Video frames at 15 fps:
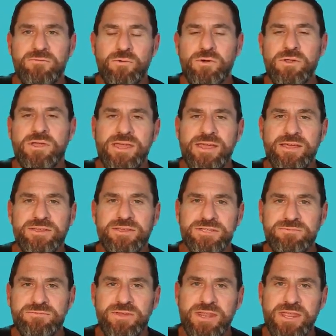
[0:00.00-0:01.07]
for you in
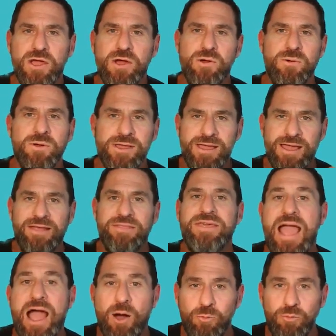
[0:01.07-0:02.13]
this video and the
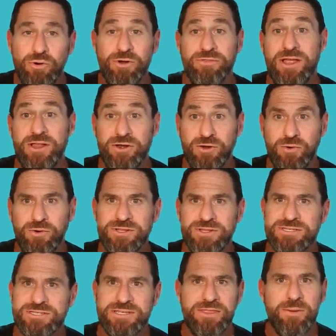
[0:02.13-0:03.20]
output that you're going to
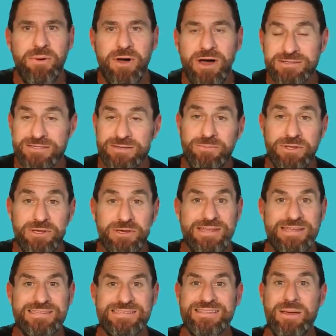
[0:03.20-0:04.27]
see. The
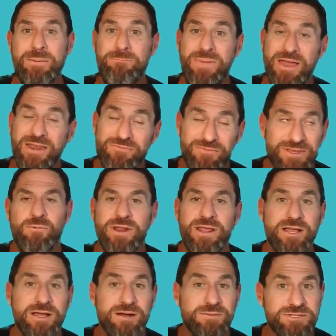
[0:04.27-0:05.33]
possibilities and the benefit when it
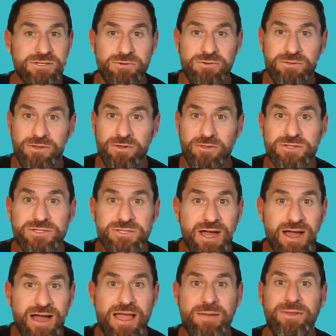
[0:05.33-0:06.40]
comes to the
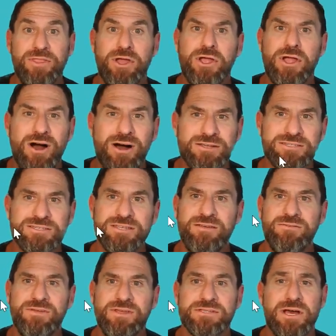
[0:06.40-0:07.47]
time and the cost
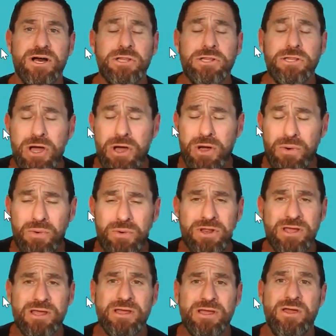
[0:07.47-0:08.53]
savings alone
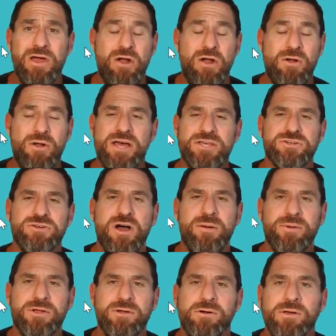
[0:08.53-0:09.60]
are
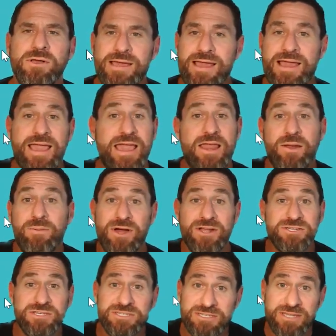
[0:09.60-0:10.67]
astronomical. And I'm not
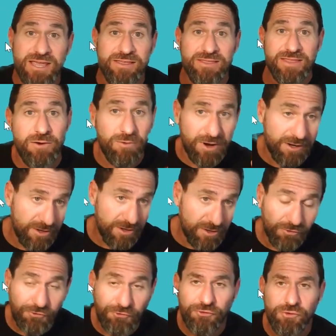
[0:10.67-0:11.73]
just saying that way, you'll
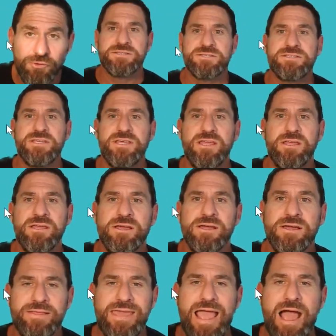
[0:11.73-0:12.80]
soon see
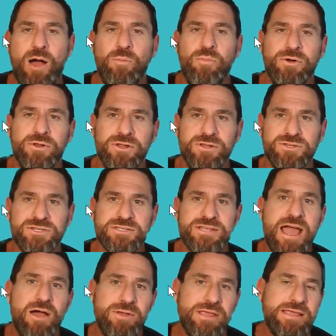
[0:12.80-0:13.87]
the output and just
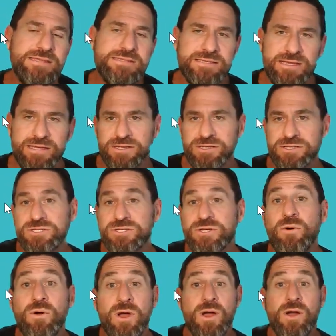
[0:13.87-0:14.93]
how easy it is. So
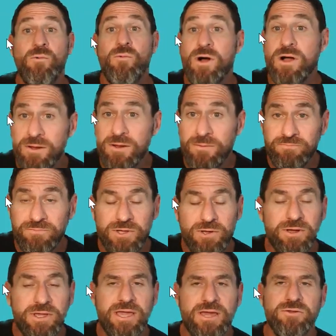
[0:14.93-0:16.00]
welcome
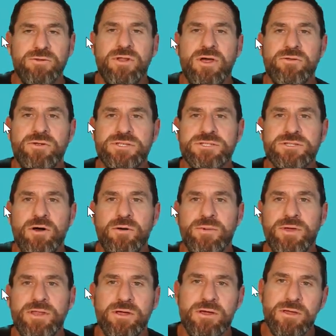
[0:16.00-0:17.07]
again to another
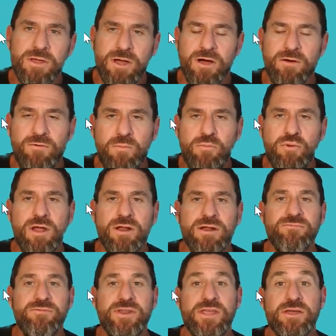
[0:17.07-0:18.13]
installment of our
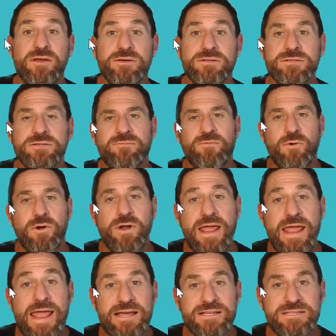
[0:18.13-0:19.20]
product videos for
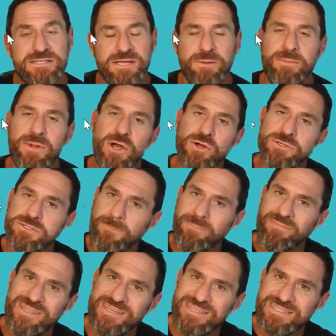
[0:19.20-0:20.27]
aiCMOs.
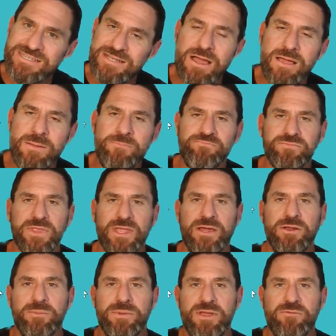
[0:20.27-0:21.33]
This time it'll
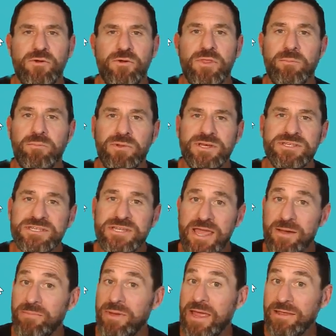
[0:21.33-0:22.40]
be for the Bliss
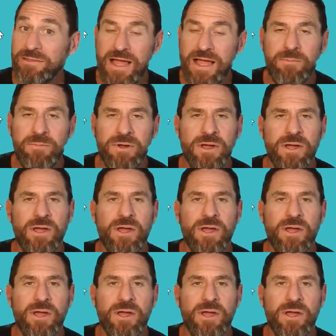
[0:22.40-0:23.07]
Campaign Lab,